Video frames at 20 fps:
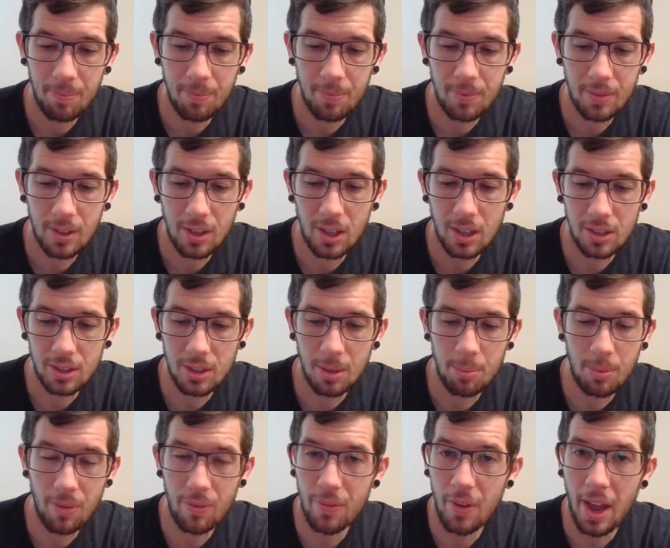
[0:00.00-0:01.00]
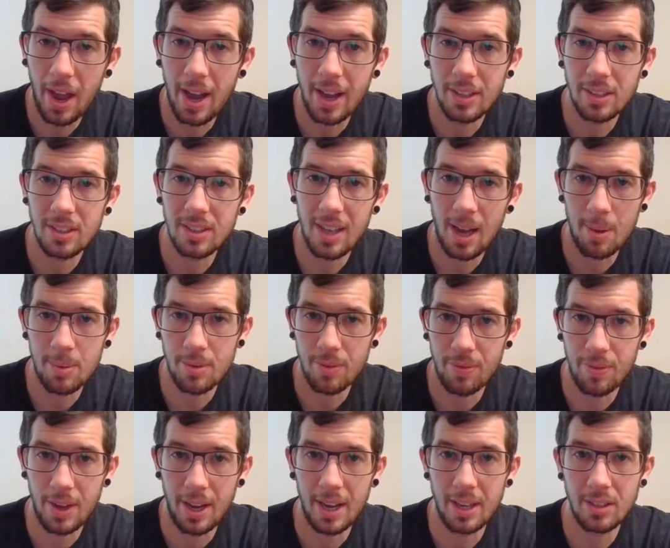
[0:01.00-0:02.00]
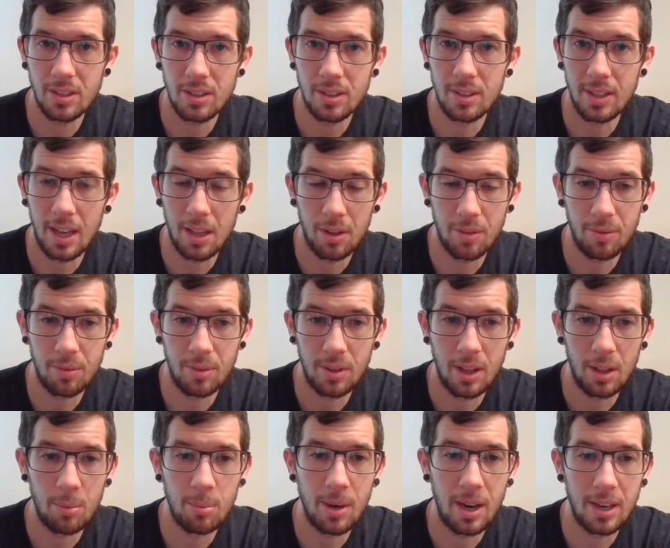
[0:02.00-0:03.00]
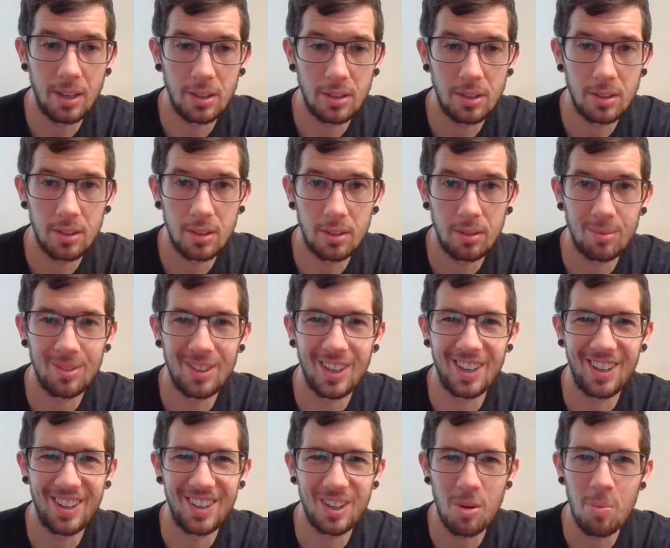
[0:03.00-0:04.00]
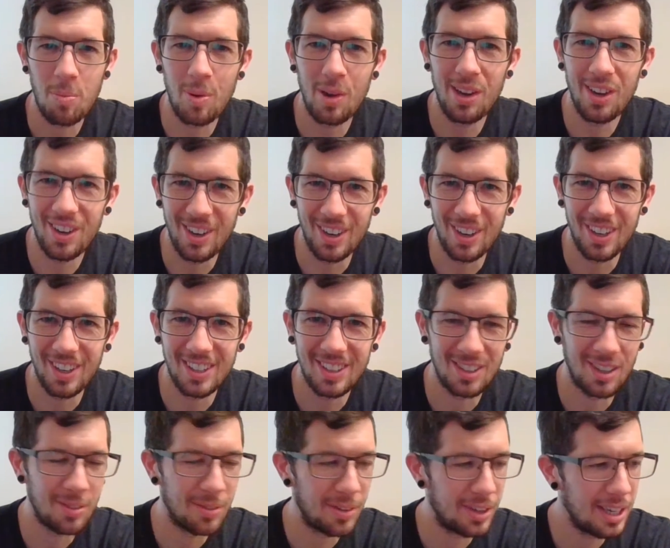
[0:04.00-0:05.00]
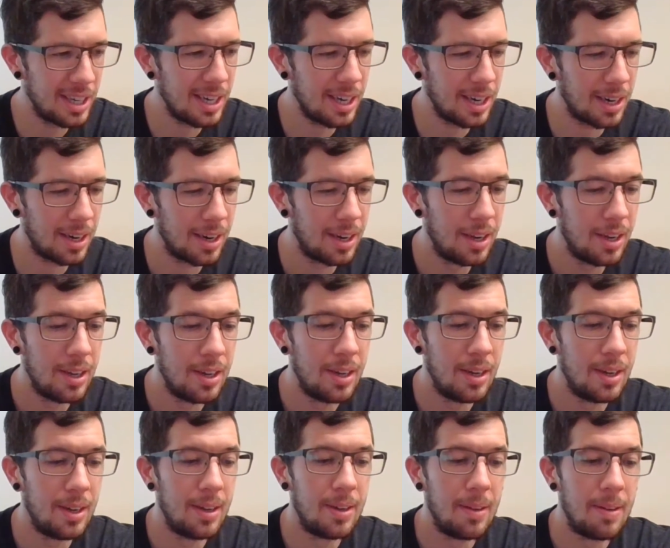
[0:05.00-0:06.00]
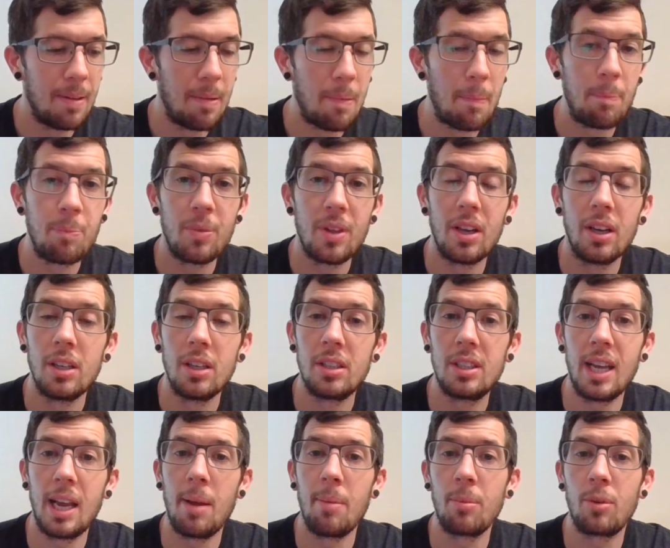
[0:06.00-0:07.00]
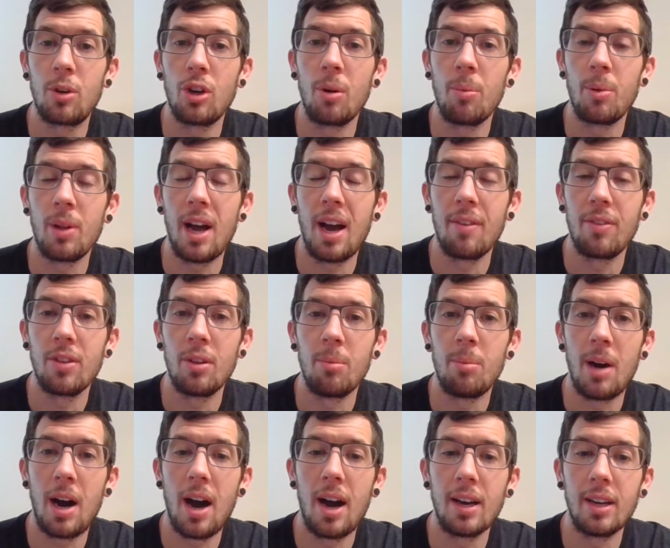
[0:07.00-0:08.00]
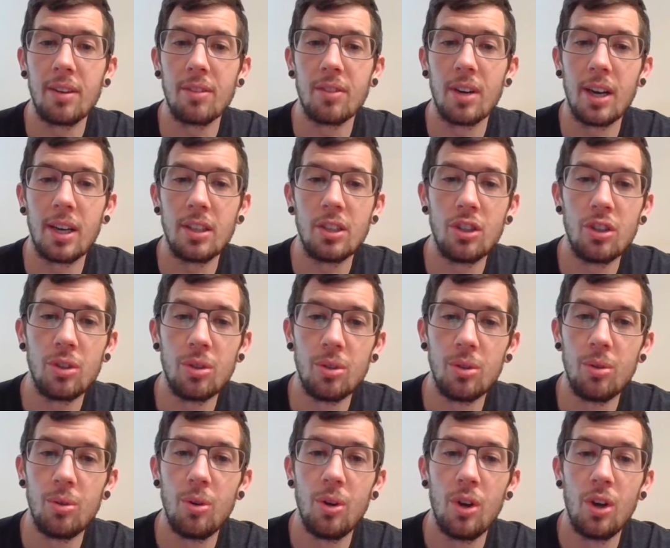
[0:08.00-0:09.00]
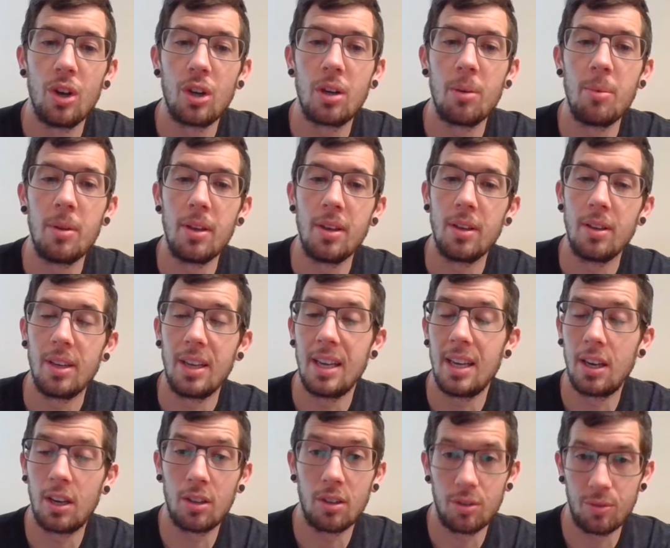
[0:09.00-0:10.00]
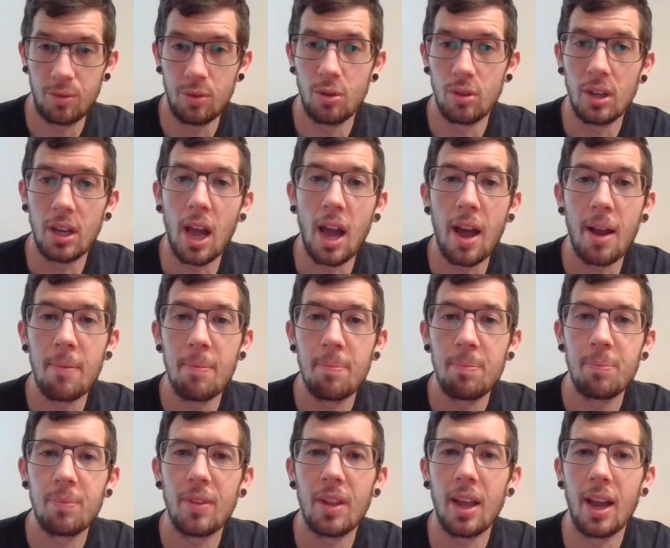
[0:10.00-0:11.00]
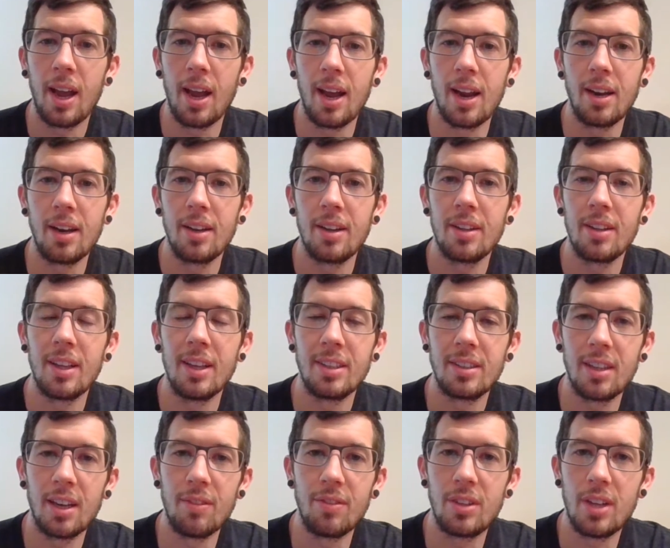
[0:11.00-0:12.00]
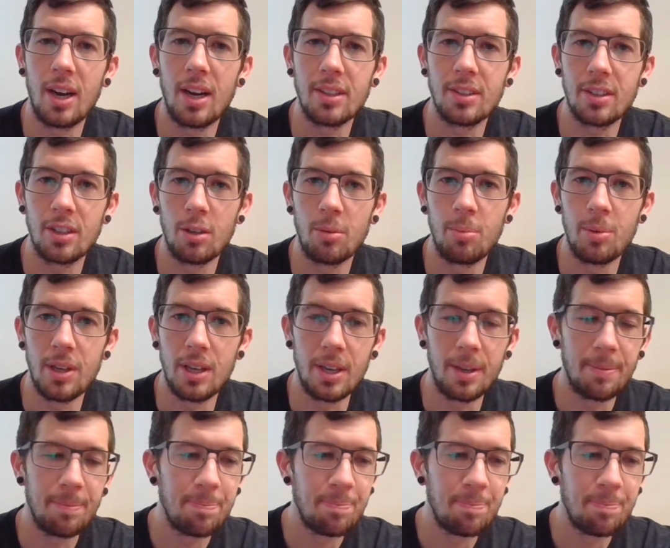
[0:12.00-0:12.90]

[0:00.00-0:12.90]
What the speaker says: the fans, stops the fans. Now the body's the computer is overheating. Same could apply for the body, right? You could be eating this food again, and instead of dust, it'll be